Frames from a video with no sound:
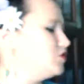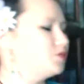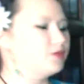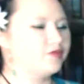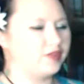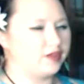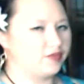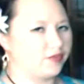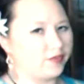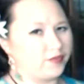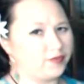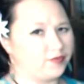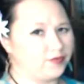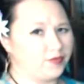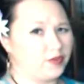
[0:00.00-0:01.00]

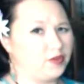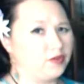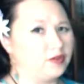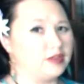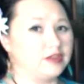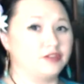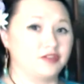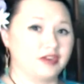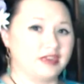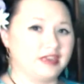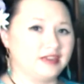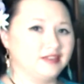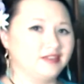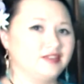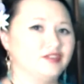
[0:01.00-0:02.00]
flavorful
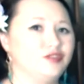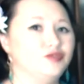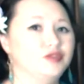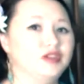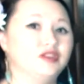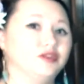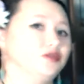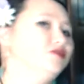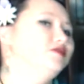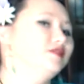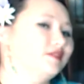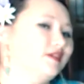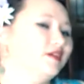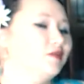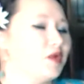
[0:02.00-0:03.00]
ingredients, you can
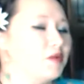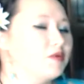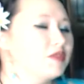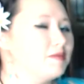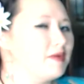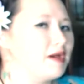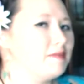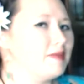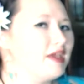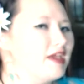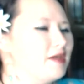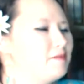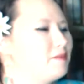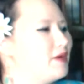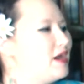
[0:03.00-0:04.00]
get away with a
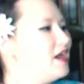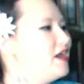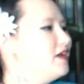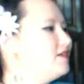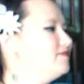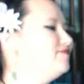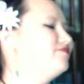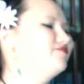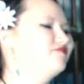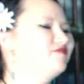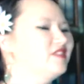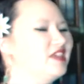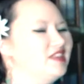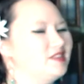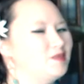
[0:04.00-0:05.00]
Bombay, but
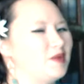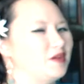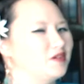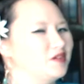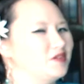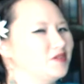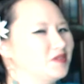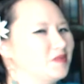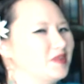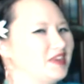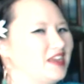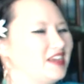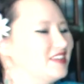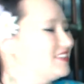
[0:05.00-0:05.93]
it's better to use something nice.